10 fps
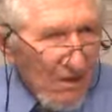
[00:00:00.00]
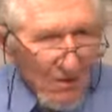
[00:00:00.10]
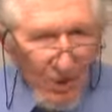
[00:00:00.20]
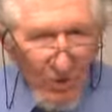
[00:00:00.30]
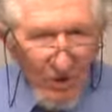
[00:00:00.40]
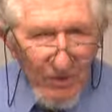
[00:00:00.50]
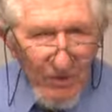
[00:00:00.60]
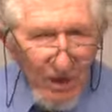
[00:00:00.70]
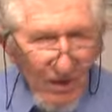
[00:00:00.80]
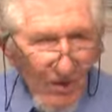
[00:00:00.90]
So when you're
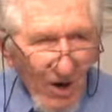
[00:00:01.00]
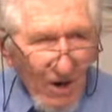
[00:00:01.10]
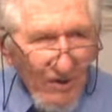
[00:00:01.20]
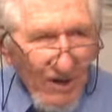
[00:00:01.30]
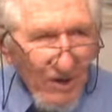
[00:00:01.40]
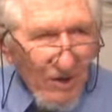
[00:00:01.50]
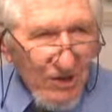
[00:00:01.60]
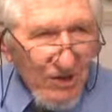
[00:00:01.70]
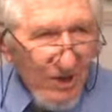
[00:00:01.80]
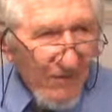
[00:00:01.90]
reading the
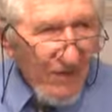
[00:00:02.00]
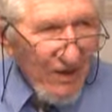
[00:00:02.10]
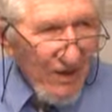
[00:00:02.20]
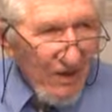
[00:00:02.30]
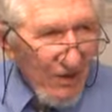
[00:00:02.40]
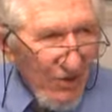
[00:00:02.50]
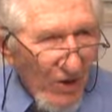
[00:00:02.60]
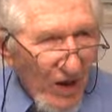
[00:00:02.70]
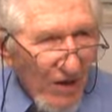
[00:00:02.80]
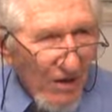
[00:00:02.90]
proclamation of the
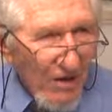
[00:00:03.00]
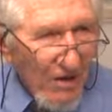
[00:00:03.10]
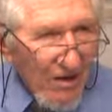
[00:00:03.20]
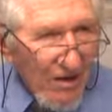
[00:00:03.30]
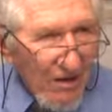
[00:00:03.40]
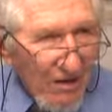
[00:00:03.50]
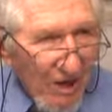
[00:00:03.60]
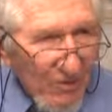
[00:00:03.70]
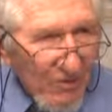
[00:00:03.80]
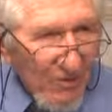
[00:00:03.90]
UN
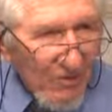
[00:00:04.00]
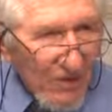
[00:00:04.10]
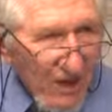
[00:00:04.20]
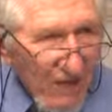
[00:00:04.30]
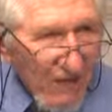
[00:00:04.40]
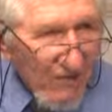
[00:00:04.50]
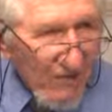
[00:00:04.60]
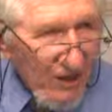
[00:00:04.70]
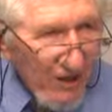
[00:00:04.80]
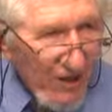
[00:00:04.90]
that was published in
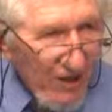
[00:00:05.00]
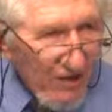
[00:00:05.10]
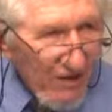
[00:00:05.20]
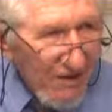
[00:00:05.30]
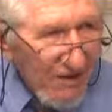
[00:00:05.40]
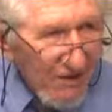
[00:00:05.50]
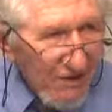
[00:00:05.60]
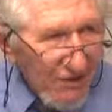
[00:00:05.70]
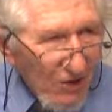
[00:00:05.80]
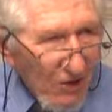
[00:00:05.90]
1948,
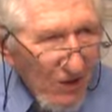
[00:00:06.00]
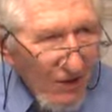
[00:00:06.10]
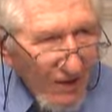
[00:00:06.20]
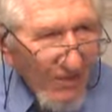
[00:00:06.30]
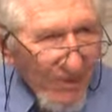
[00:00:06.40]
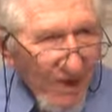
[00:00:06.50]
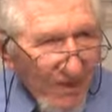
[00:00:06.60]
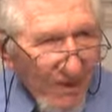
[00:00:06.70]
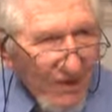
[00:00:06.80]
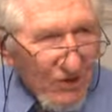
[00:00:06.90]
so in that
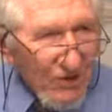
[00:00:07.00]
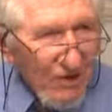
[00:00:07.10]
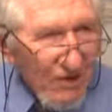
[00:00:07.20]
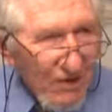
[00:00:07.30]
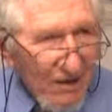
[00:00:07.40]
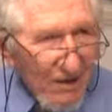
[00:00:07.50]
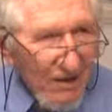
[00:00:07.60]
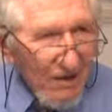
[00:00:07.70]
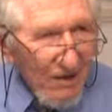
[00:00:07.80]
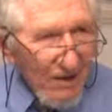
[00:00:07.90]
proclamation,
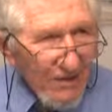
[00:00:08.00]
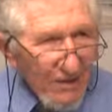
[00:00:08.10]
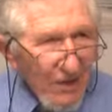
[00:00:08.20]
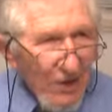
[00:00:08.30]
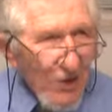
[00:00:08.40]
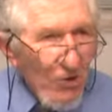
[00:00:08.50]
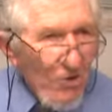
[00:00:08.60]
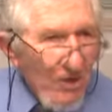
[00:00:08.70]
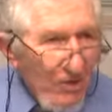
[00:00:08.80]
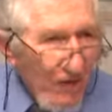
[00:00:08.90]
it's
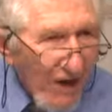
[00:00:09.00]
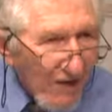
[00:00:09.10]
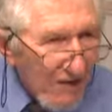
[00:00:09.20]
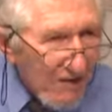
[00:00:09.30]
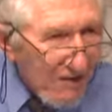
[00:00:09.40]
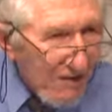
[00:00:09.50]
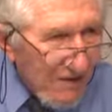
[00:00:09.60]
human rights.